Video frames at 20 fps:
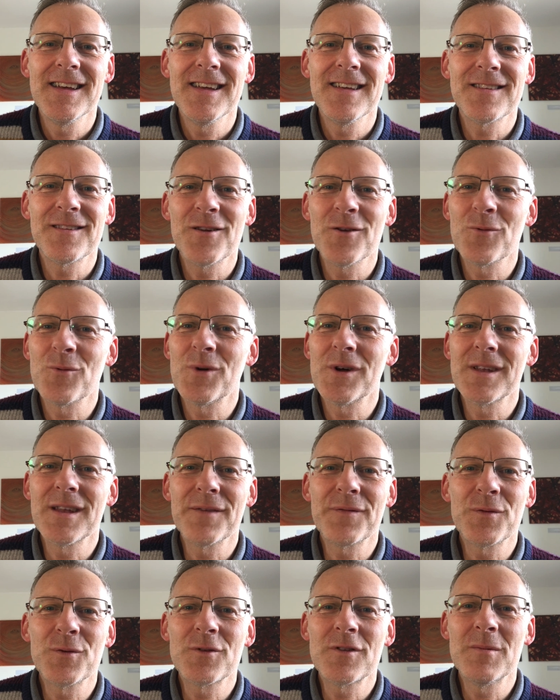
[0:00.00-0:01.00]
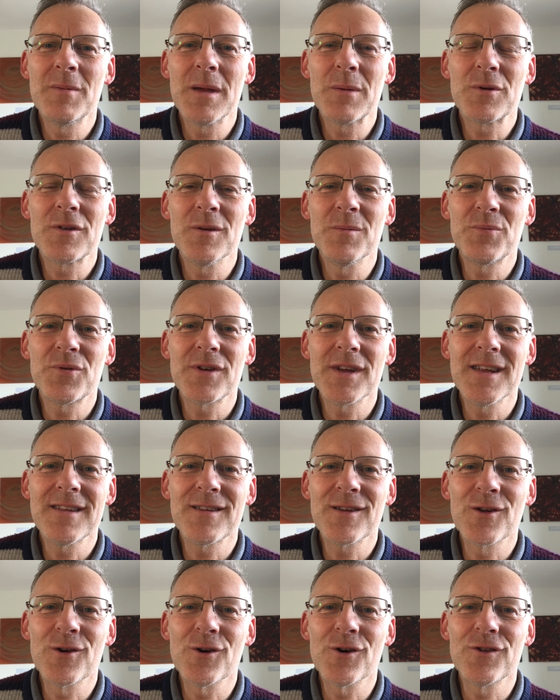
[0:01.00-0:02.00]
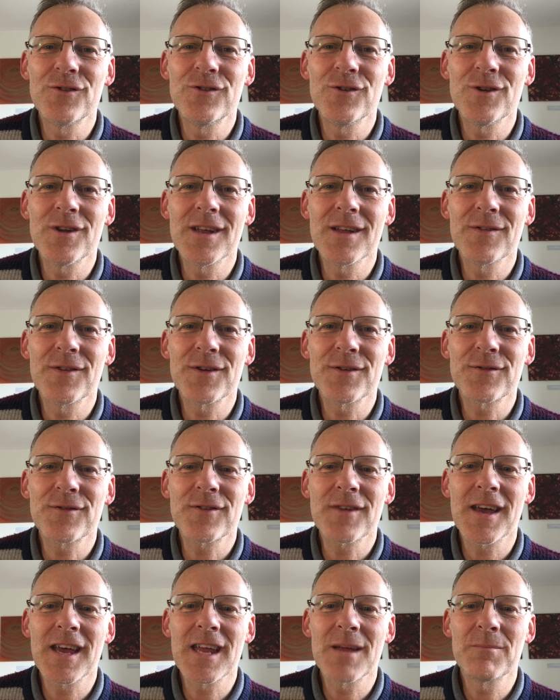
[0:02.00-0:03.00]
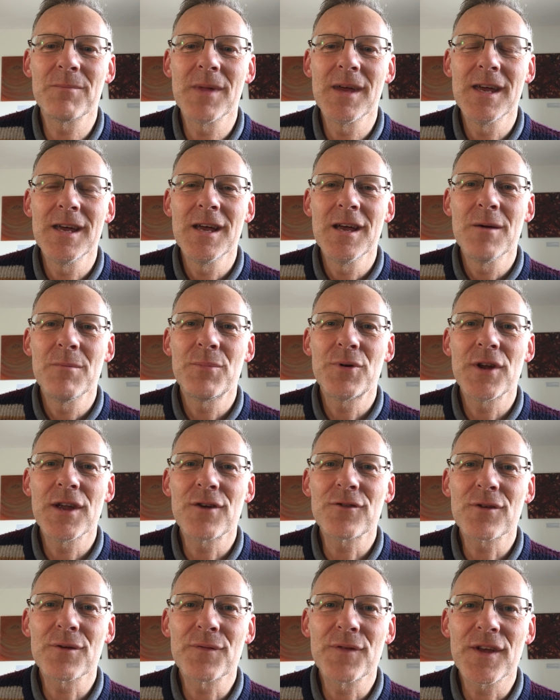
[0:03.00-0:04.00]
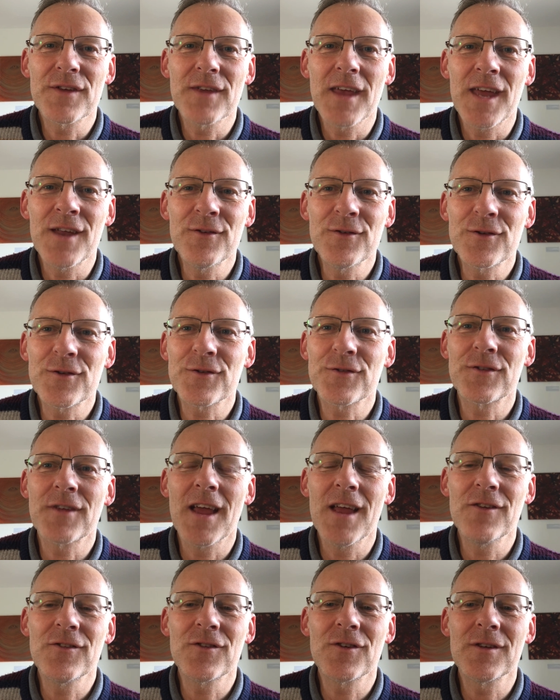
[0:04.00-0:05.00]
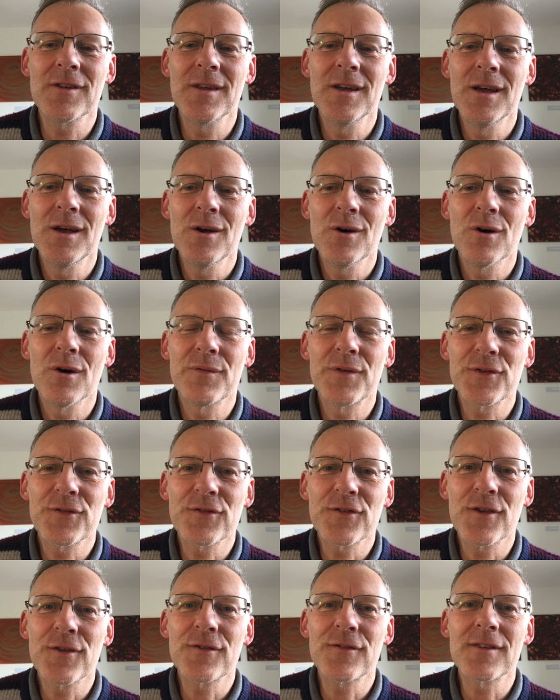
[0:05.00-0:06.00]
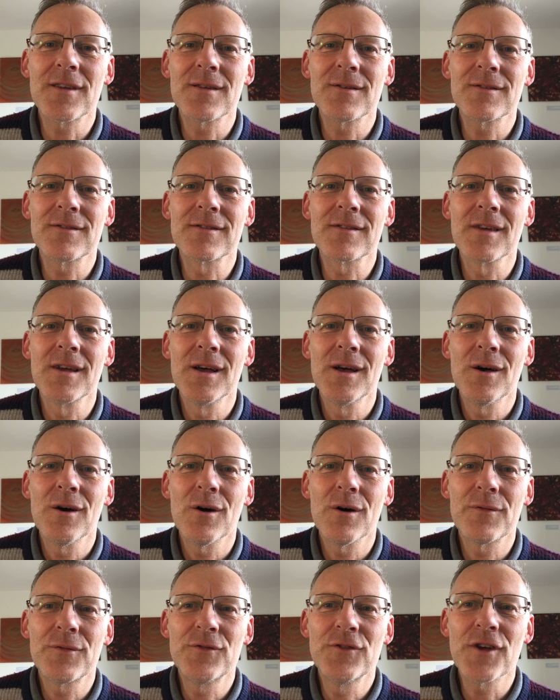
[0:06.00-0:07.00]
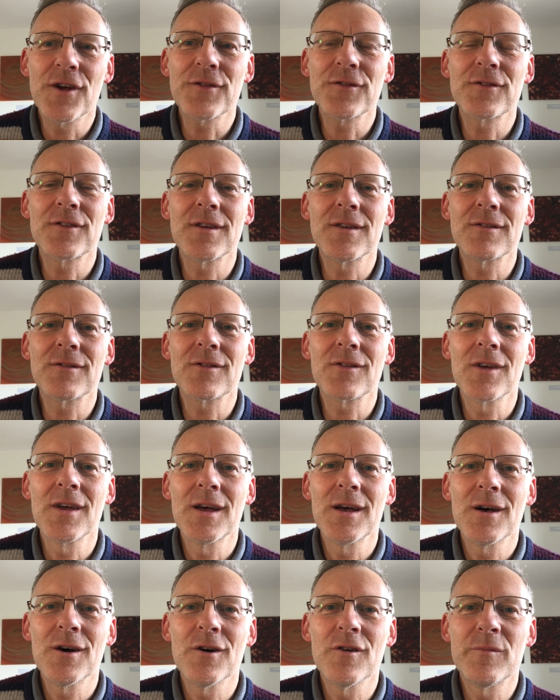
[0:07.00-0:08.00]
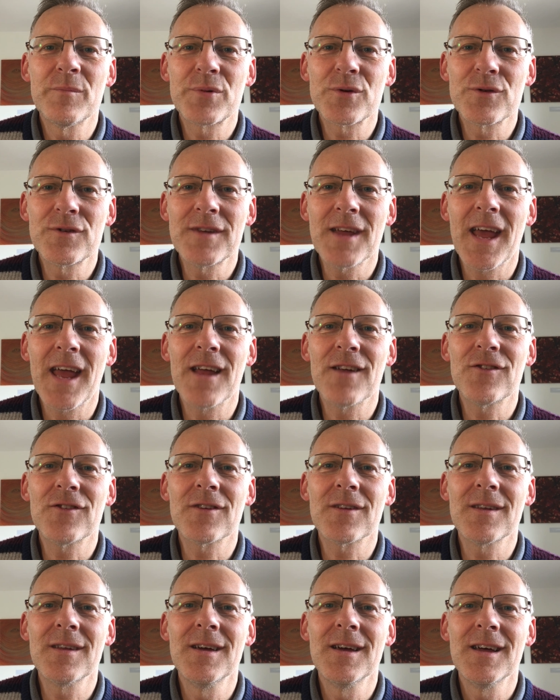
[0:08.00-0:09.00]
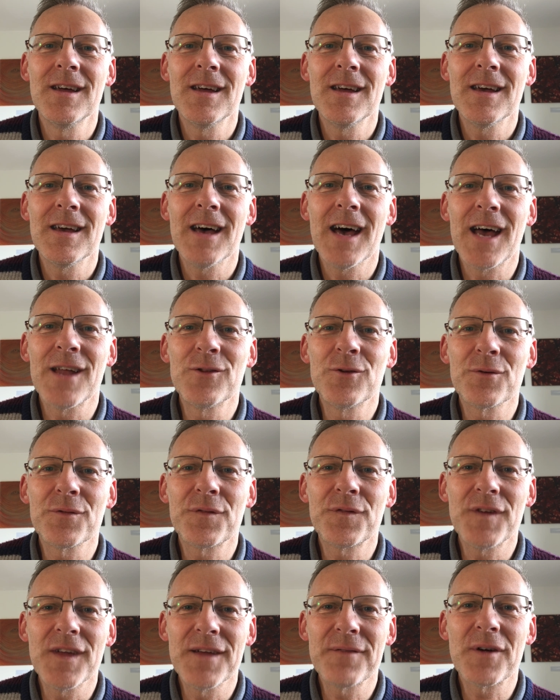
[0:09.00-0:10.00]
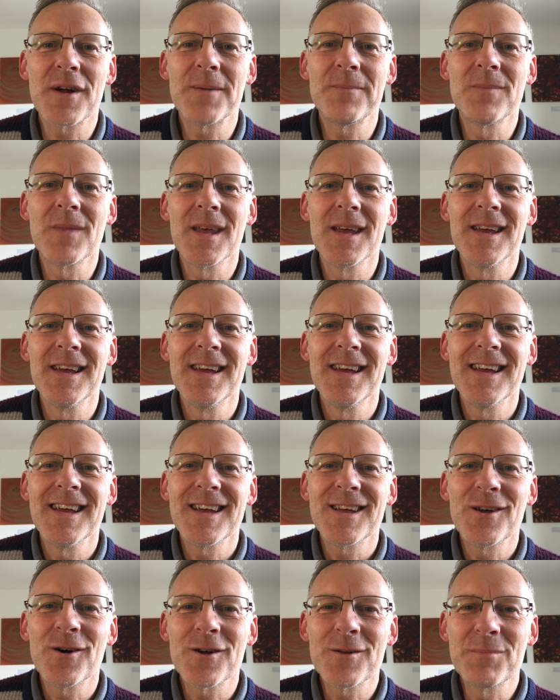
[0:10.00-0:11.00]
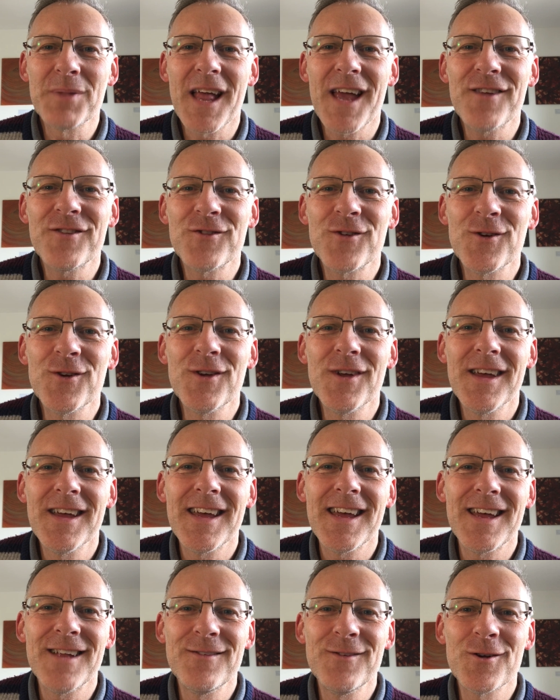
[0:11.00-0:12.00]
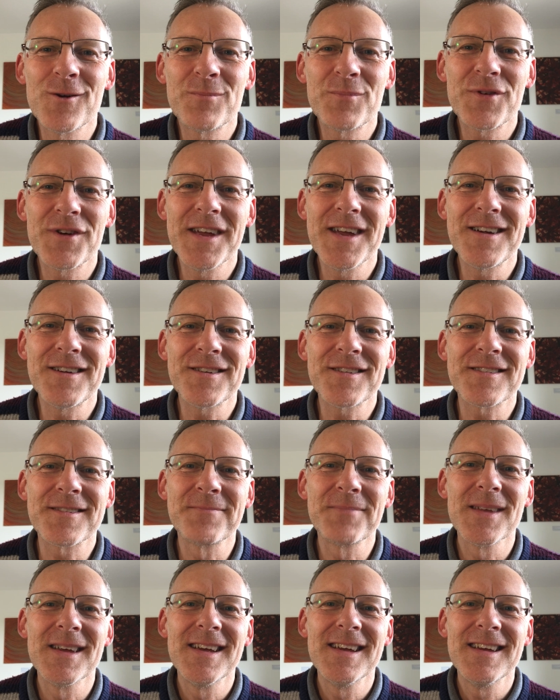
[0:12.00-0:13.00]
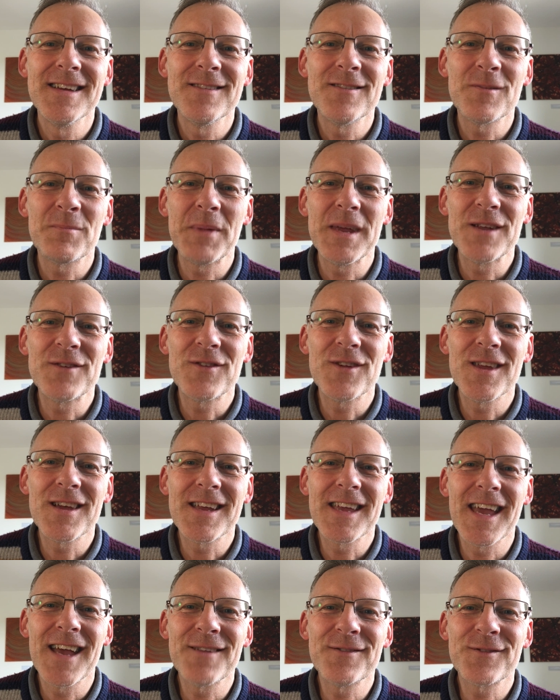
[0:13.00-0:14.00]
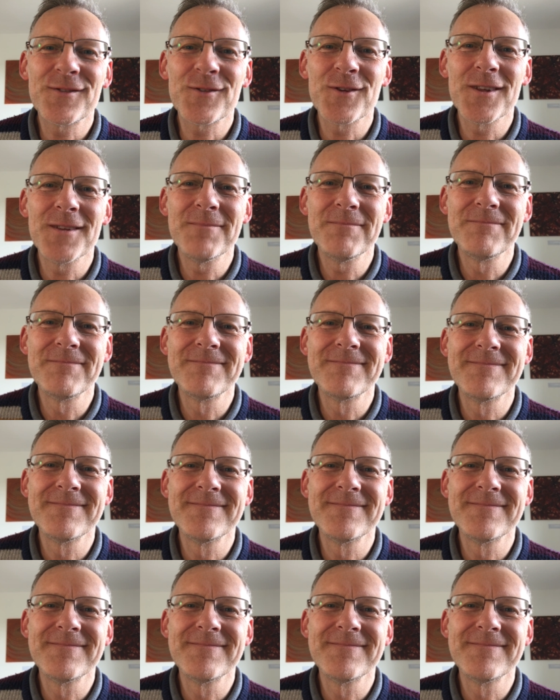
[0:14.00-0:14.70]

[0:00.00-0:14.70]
Isn't it wonderful to be able to pray to God during this time? Prayers of intercession, of assistance, of justice, of protection, and of favour. God bless you in your prayers. Speak to you again soon.